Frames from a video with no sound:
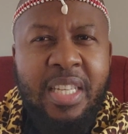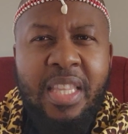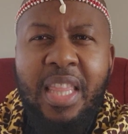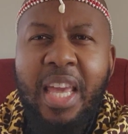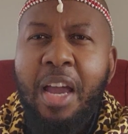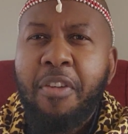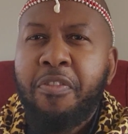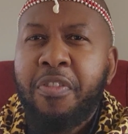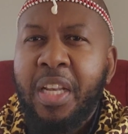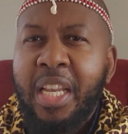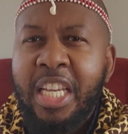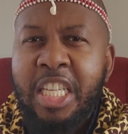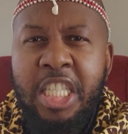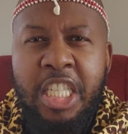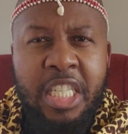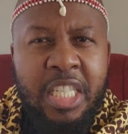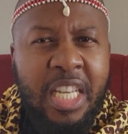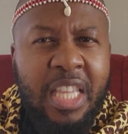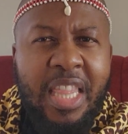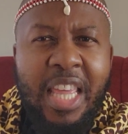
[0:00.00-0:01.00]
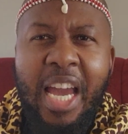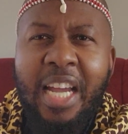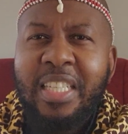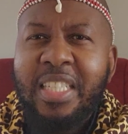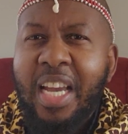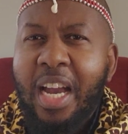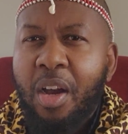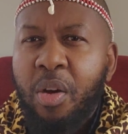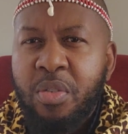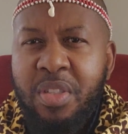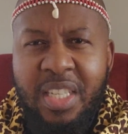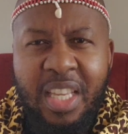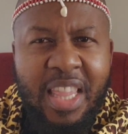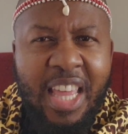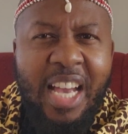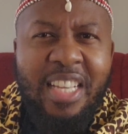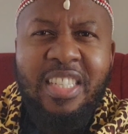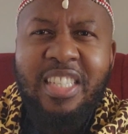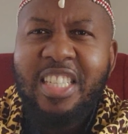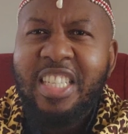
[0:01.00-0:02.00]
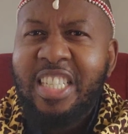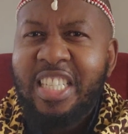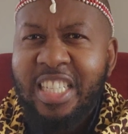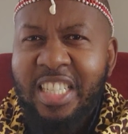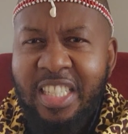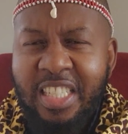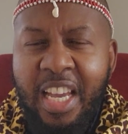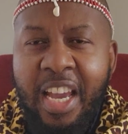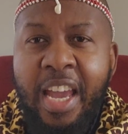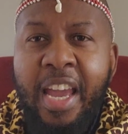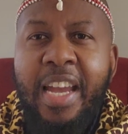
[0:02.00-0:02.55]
in their villages, in their towns, in their cities,